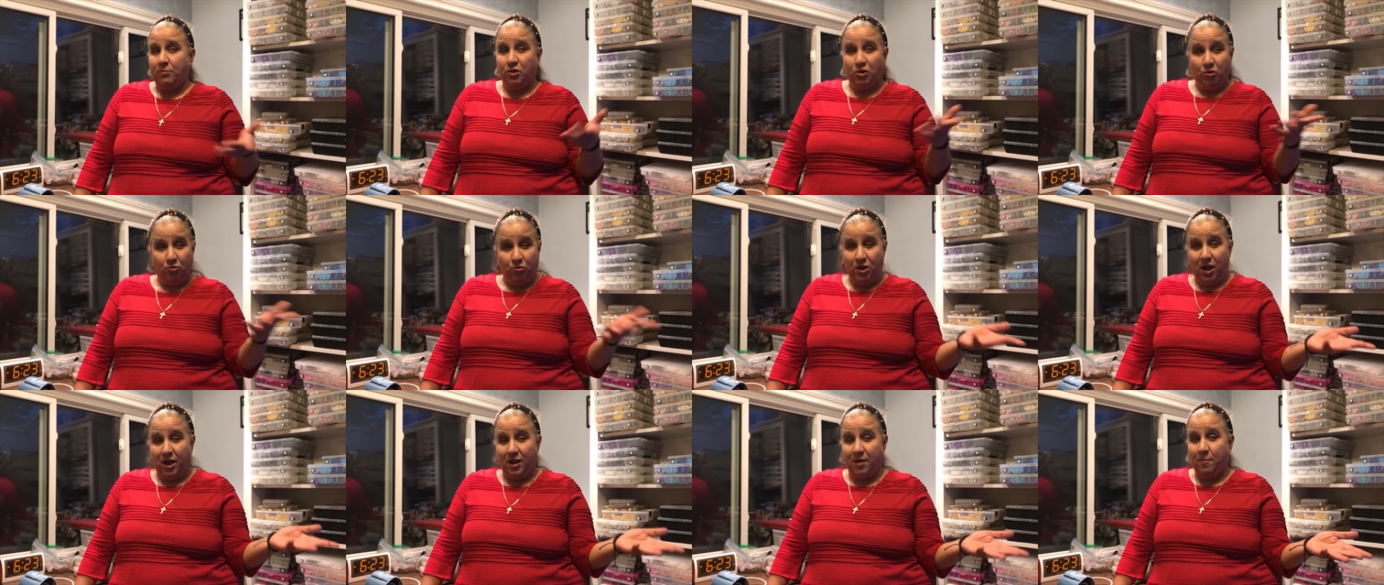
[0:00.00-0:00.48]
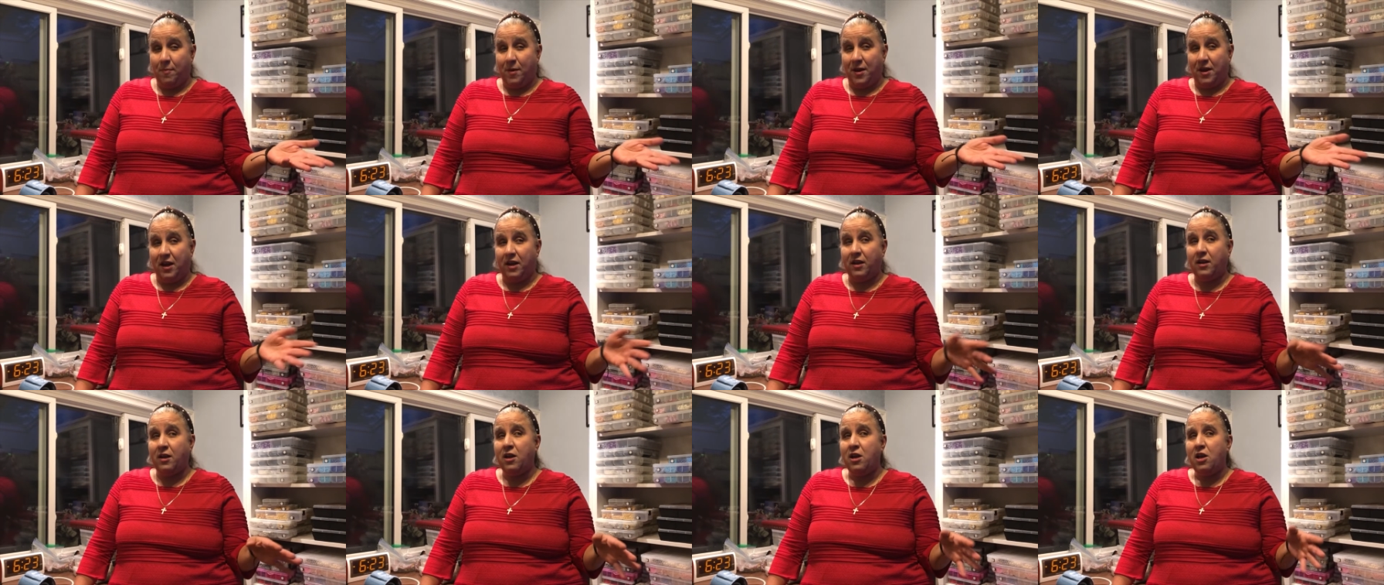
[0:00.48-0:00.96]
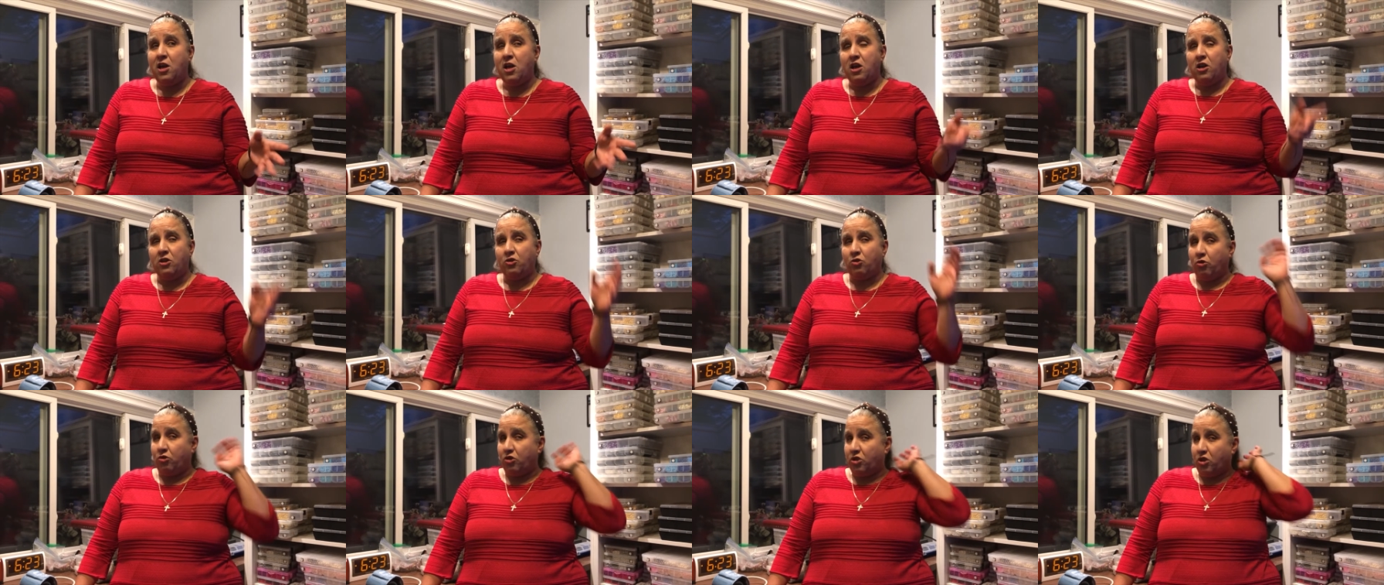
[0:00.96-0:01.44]
2 diabetic,
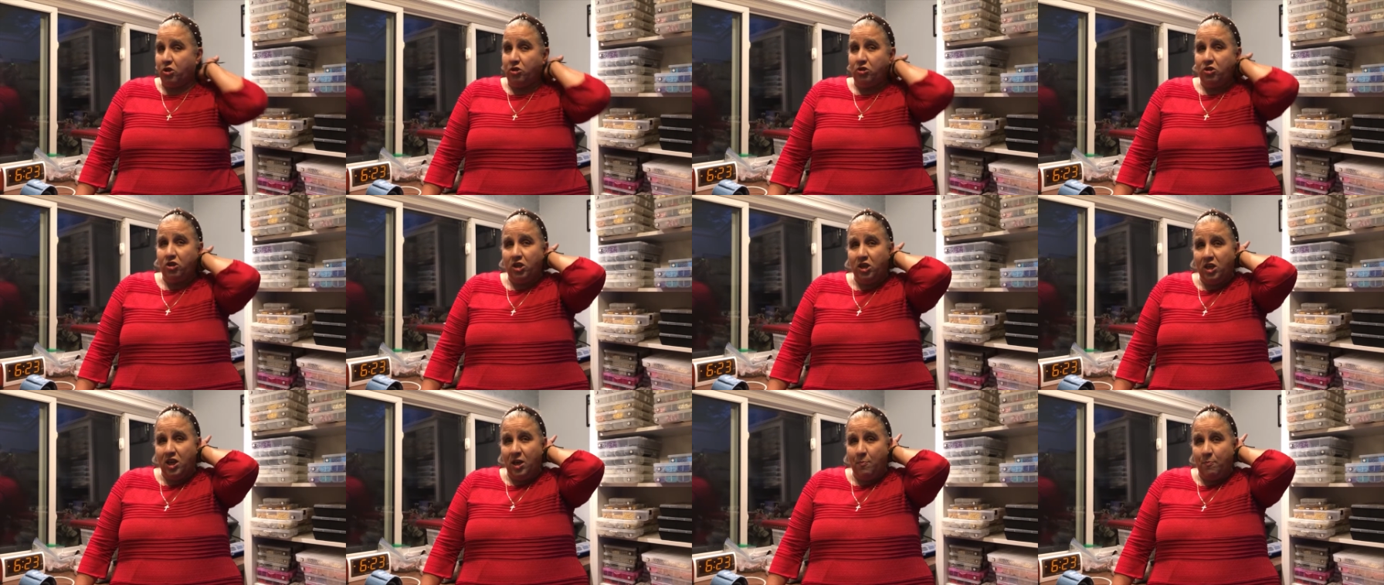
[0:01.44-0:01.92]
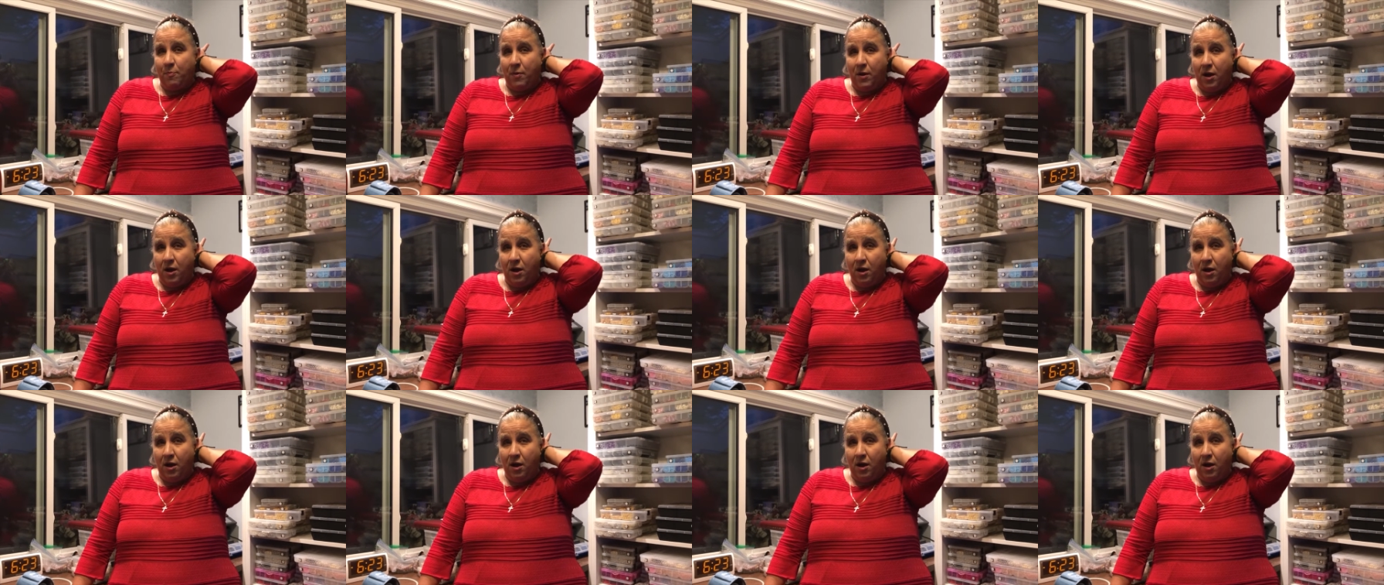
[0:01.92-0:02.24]
so it's good to keep